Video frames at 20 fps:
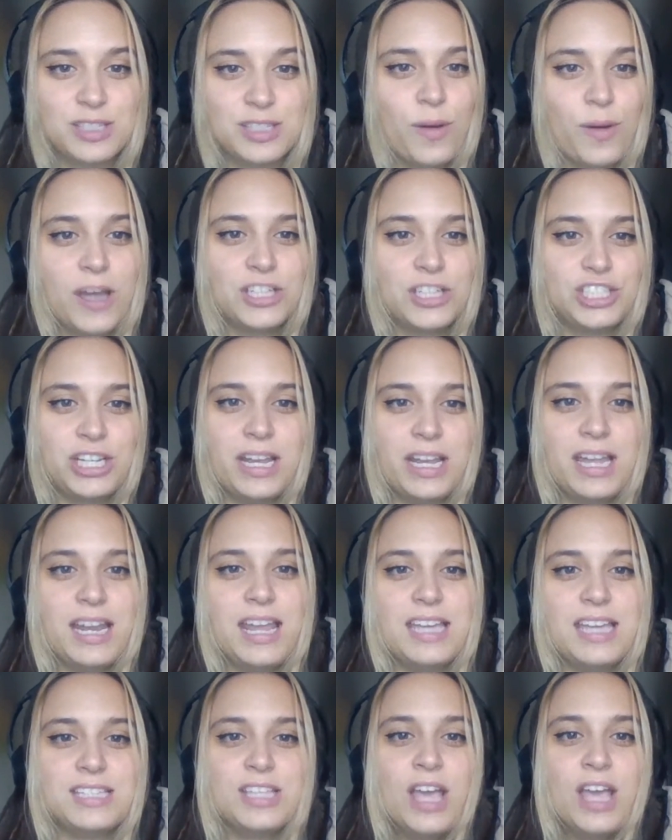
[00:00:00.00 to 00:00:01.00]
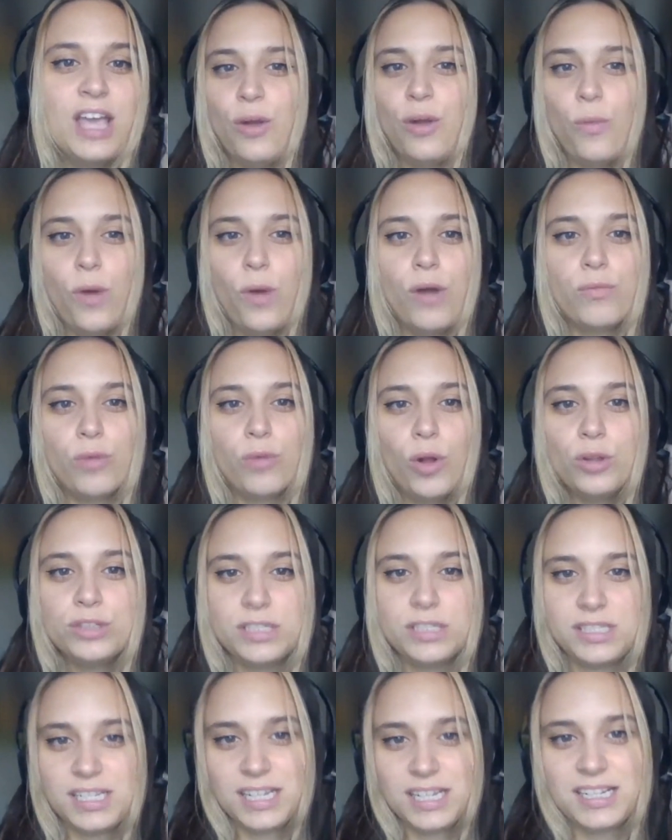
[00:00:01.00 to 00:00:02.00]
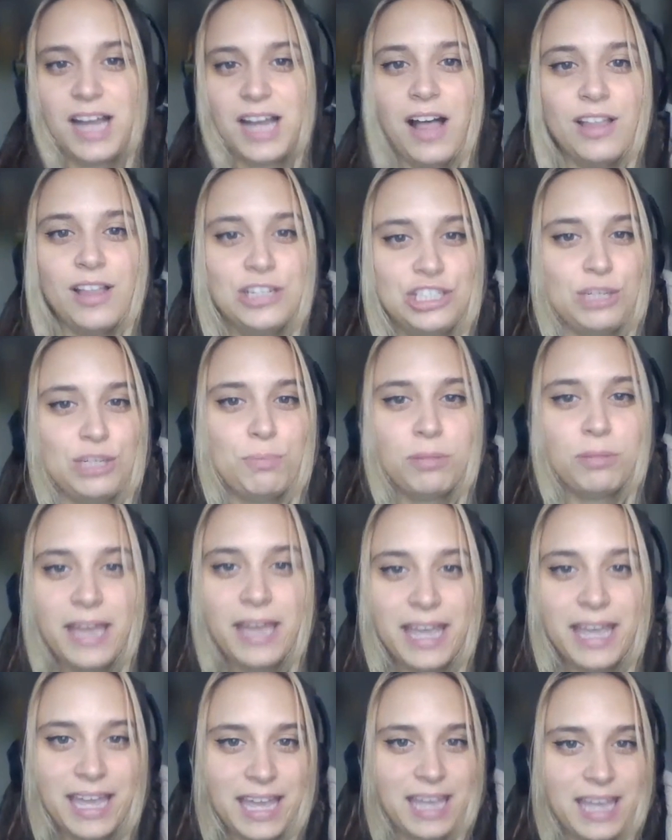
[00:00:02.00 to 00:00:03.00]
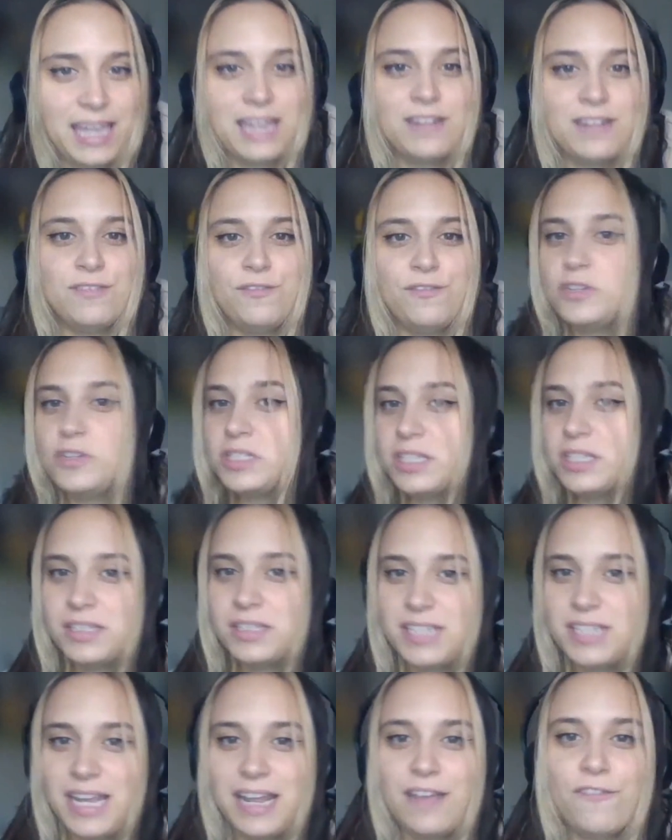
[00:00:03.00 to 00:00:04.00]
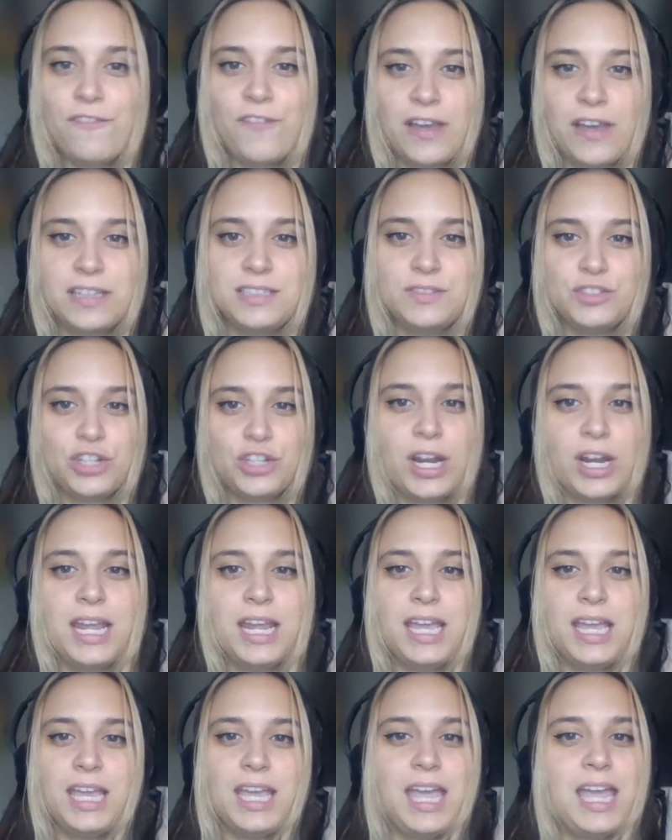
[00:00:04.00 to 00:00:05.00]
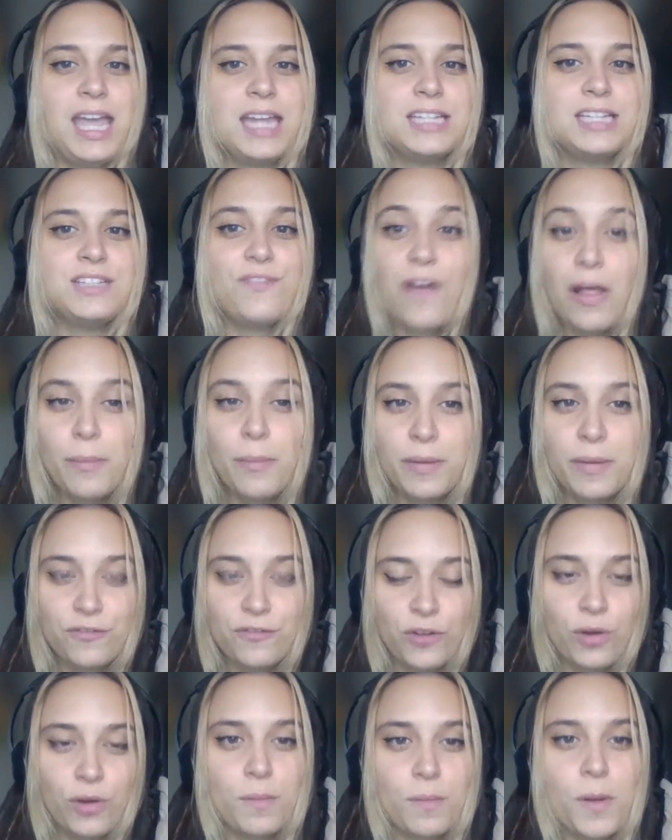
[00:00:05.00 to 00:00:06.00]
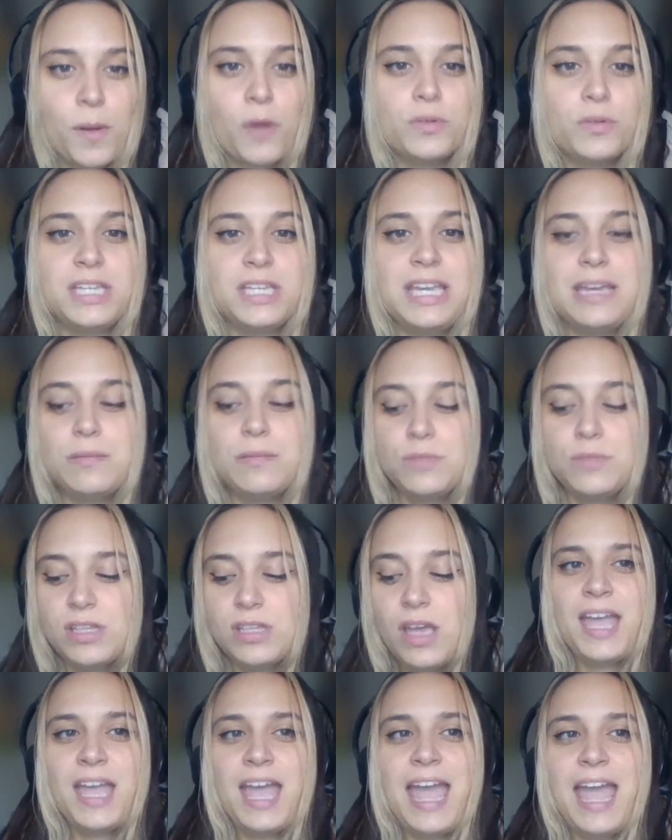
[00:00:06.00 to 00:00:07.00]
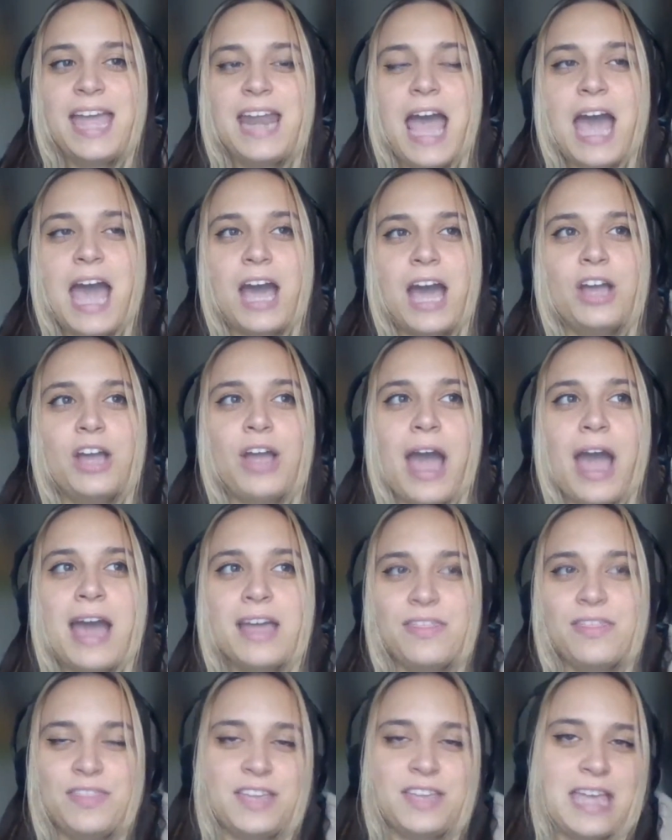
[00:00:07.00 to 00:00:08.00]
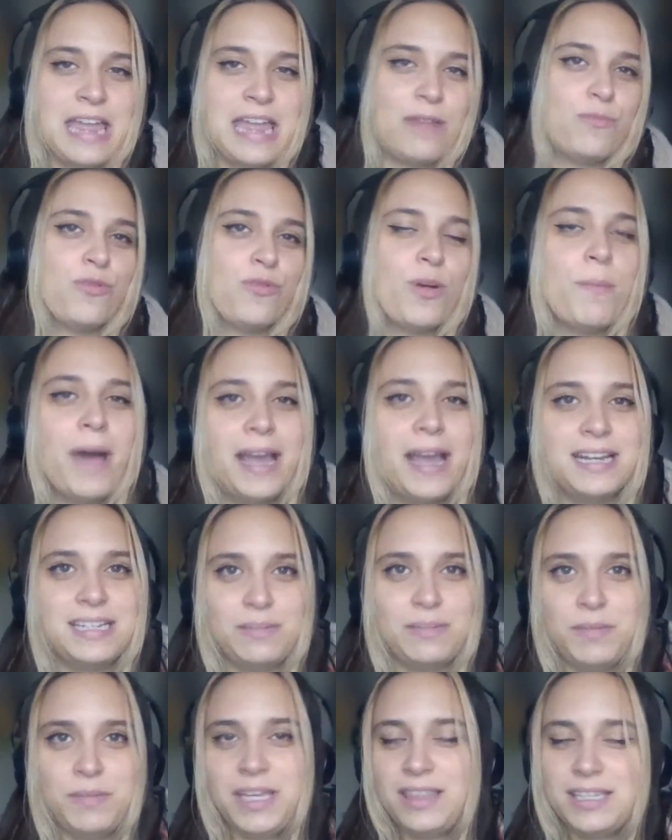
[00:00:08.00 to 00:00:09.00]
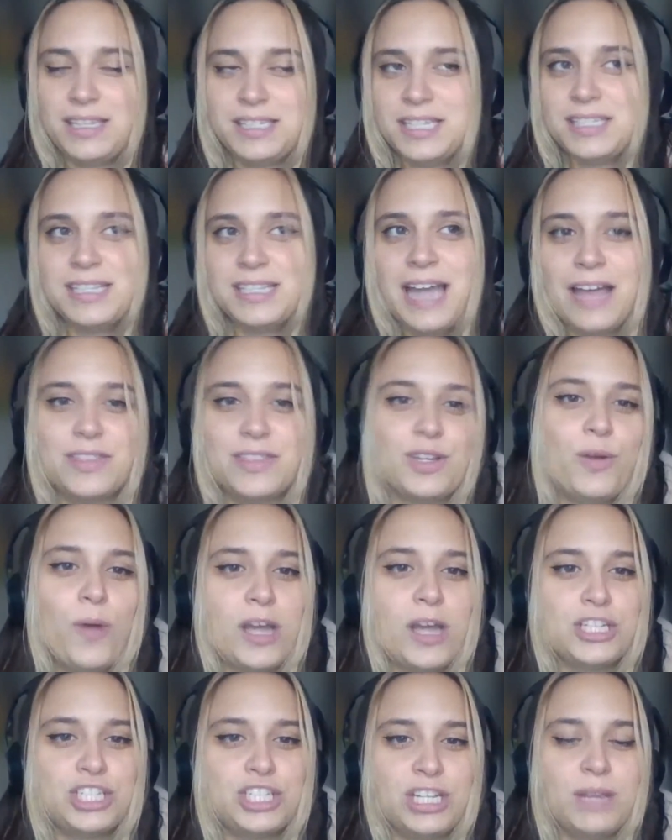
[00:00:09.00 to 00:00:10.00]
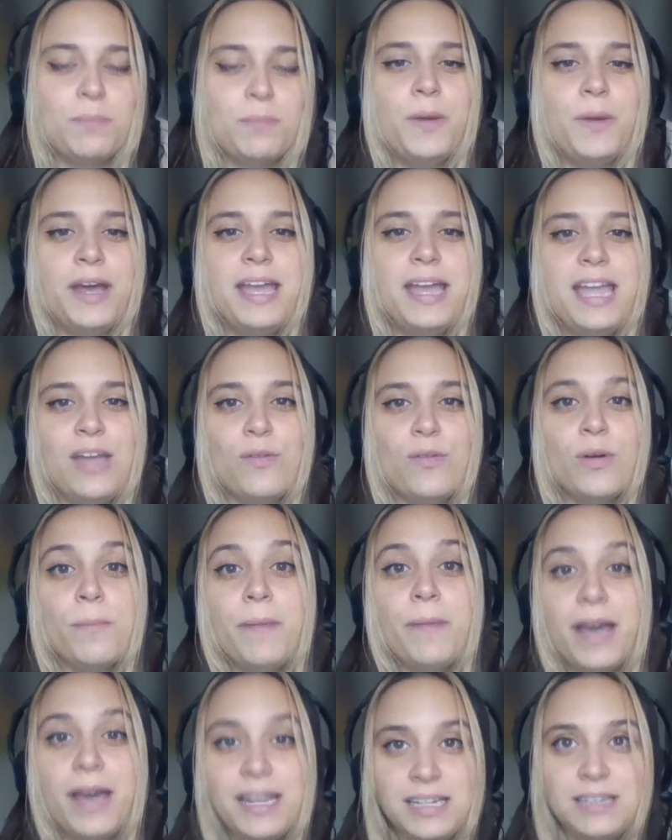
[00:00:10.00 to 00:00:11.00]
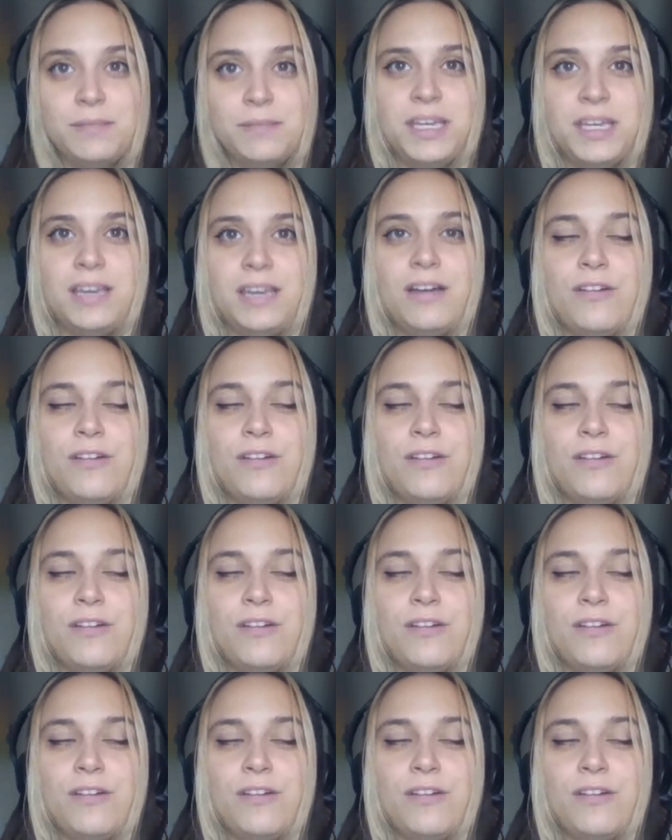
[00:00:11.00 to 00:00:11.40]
question is what role does technology play in facilitating effective training and development for remote teams? And it reminded me, this is not the question, but it reminded me of